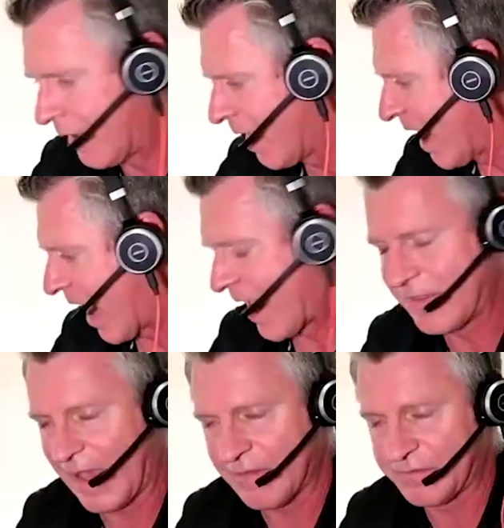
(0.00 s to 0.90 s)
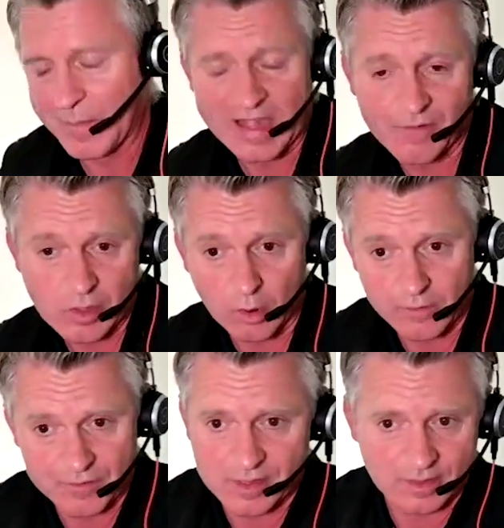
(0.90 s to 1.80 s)
And for many photographers,
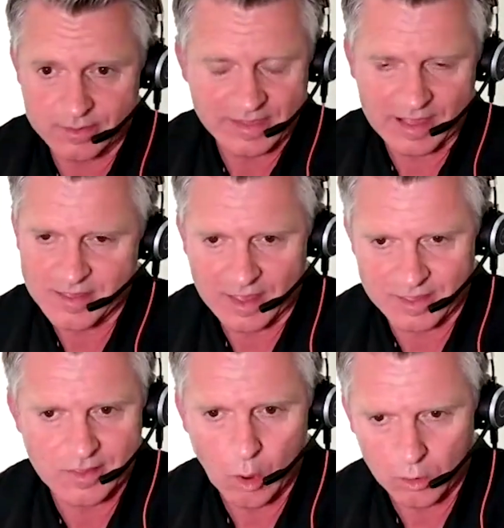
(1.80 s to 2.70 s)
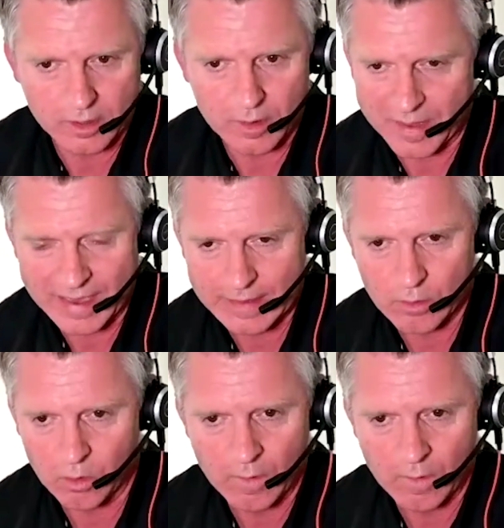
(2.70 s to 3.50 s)
the D6 is not going to be in your